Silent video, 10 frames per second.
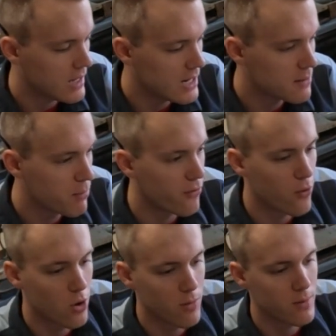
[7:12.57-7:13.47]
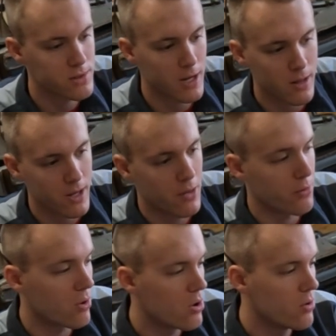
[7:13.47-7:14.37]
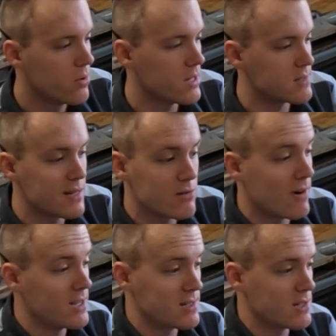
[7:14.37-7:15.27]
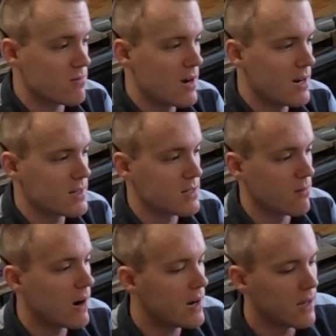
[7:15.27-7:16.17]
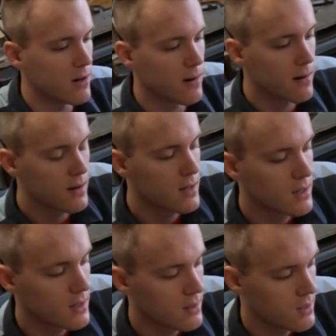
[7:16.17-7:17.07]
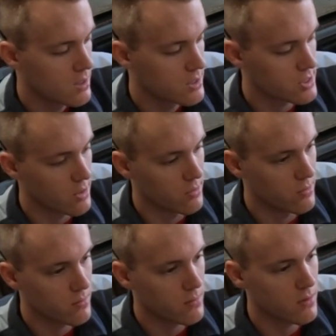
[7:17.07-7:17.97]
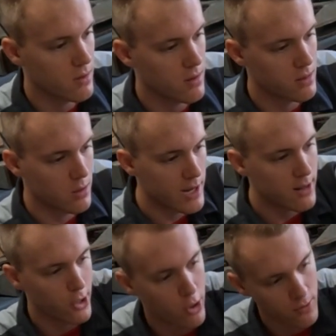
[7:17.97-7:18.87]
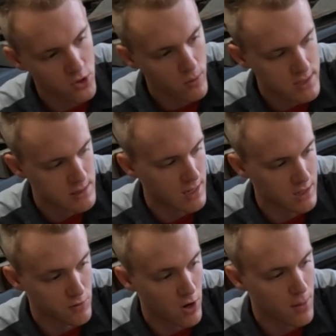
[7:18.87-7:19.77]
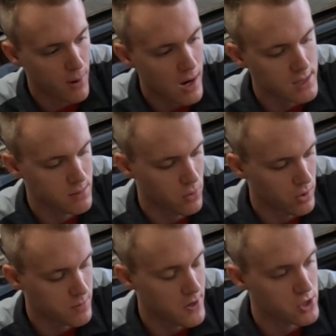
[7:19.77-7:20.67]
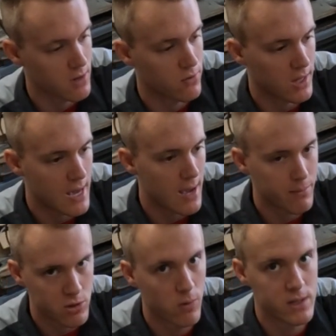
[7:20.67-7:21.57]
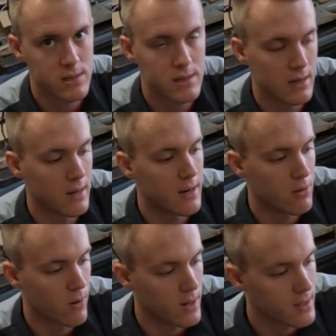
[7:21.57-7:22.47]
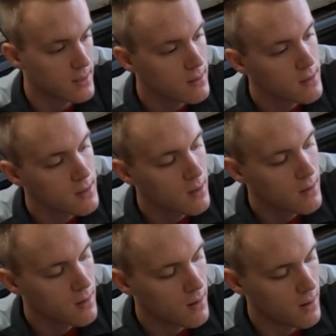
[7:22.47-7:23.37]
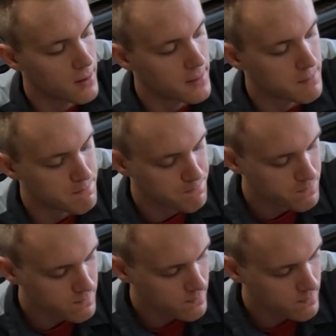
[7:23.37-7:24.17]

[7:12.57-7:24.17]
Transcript: heated before most likely on the road it, sit, it sits right next to the radiator so the likelihood of twisting is very possible, especially if the cab twists in any way. Um,